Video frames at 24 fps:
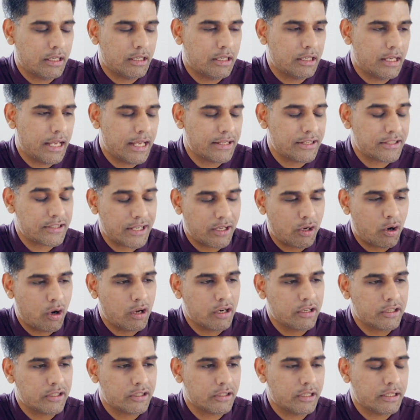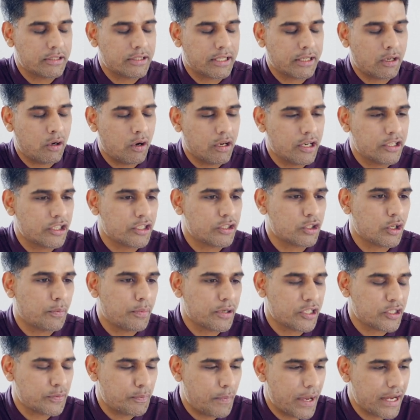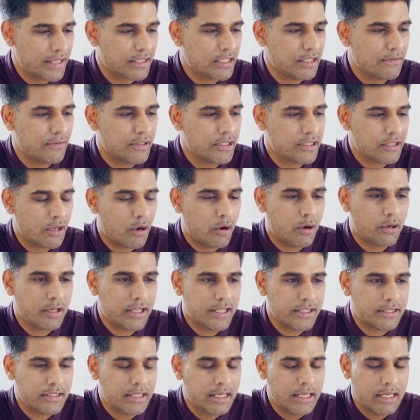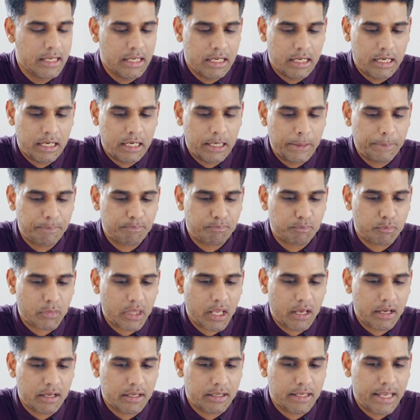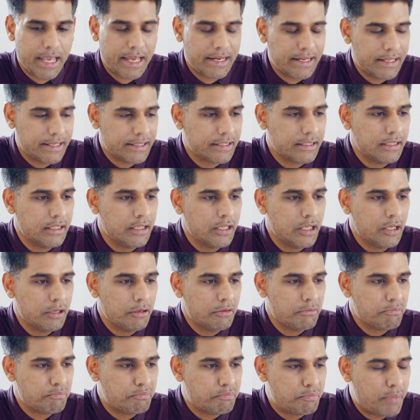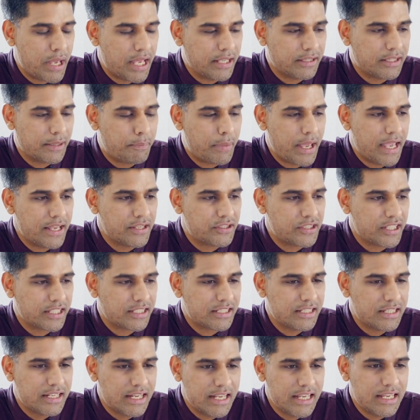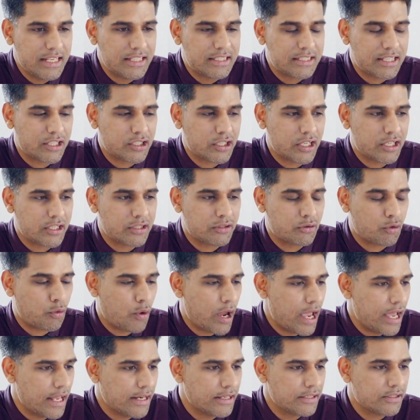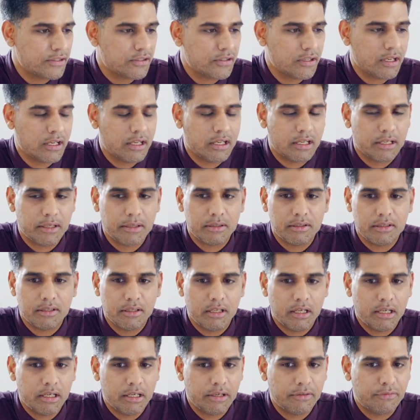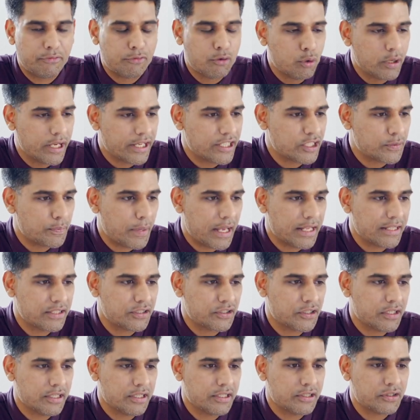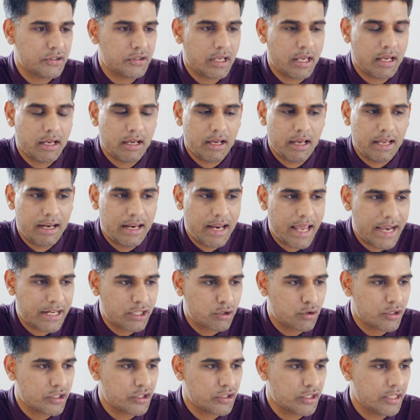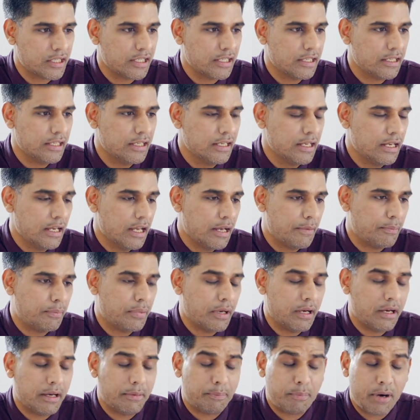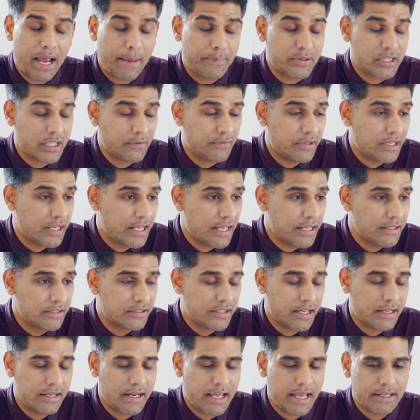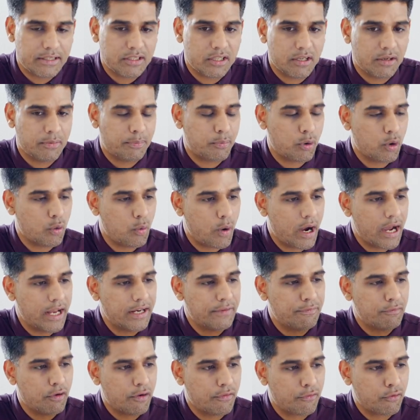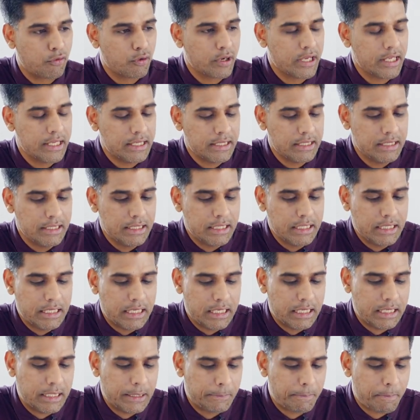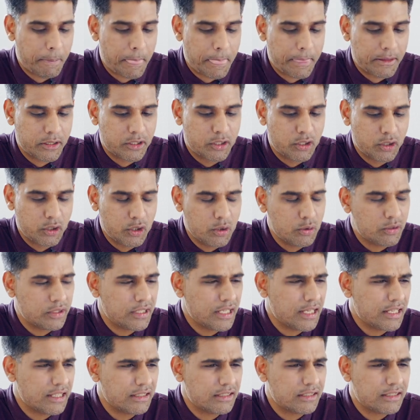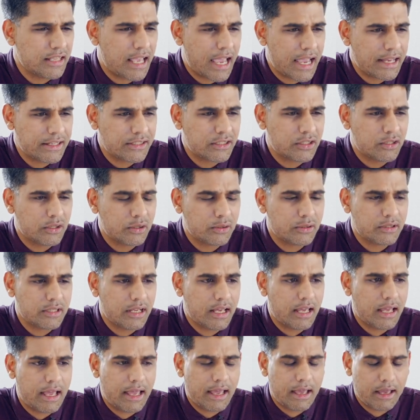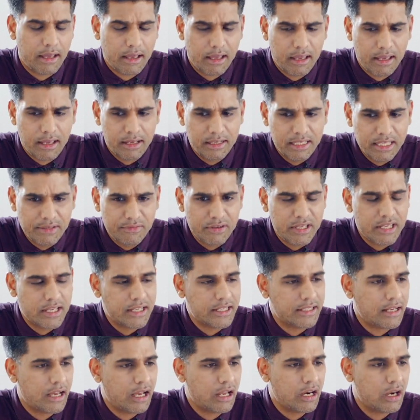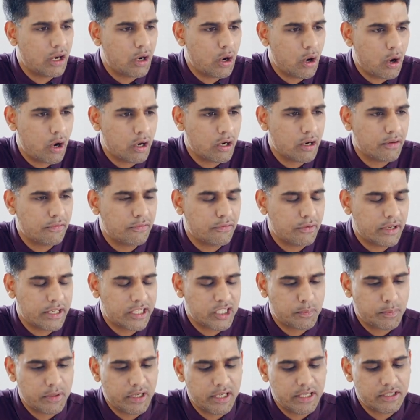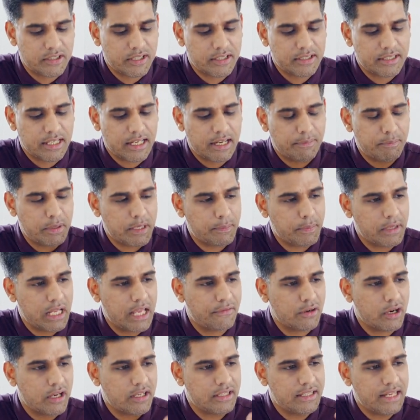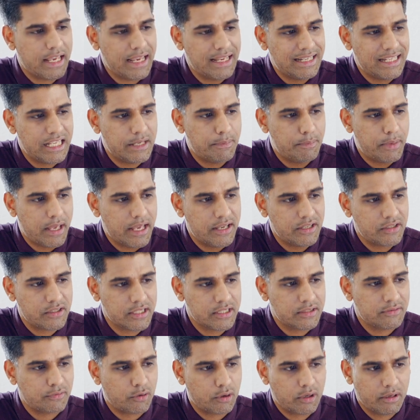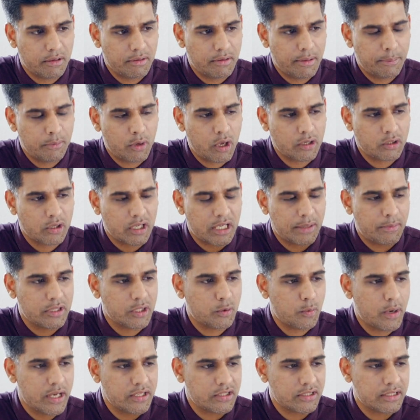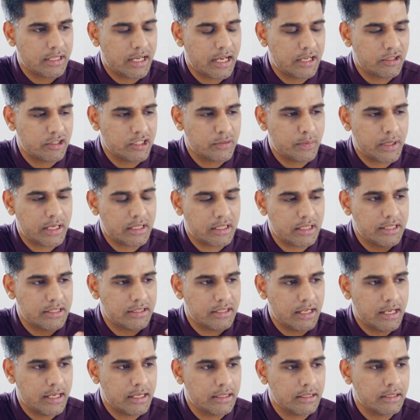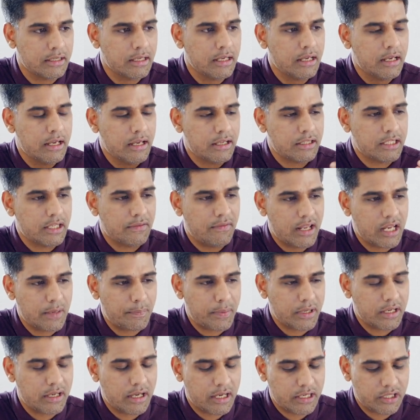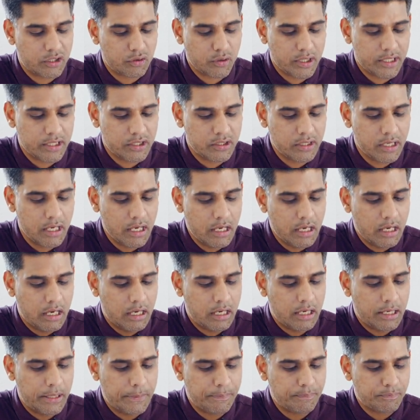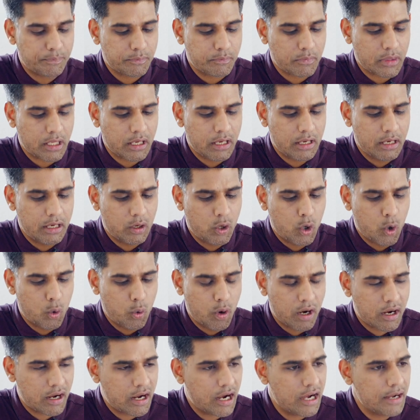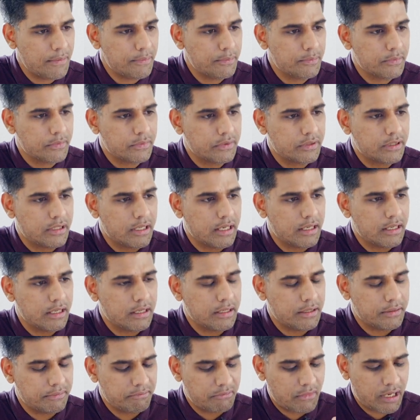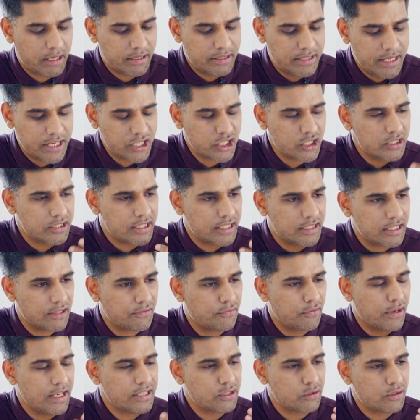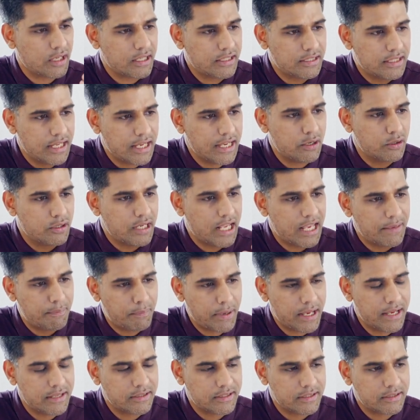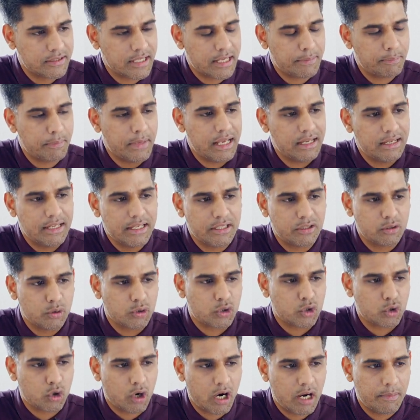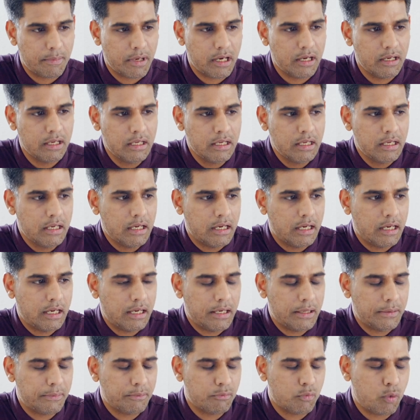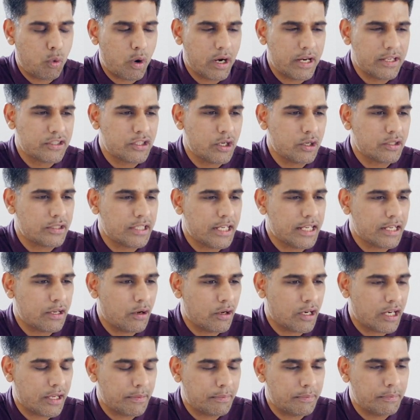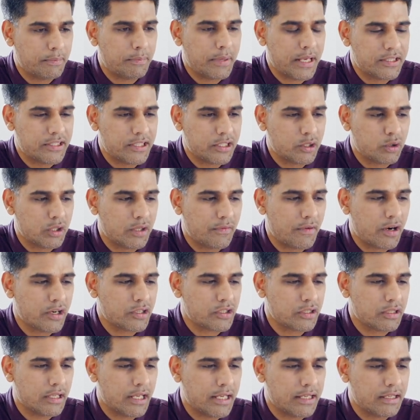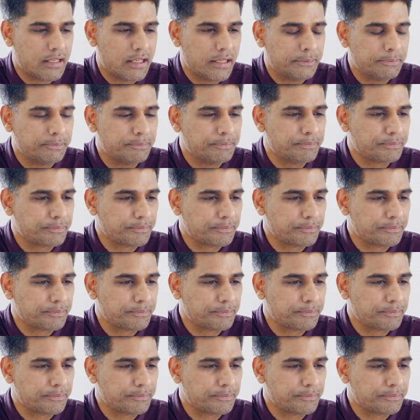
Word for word: uh, as a psychologist, your perspective is on it. Um, getting ba the basic needs such as rent, uh, uh, food expenses, uh, electricity, uh, perhaps even internet uh, provided for free. Um, do you think that could alleviate a lot of experiences that people have on a daily basis for i'm not talking about the western countries but at least in developing countries um, overcome the conditions that they face on a day-to-day basis that may lead to trauma um, what is your take on a basic universal income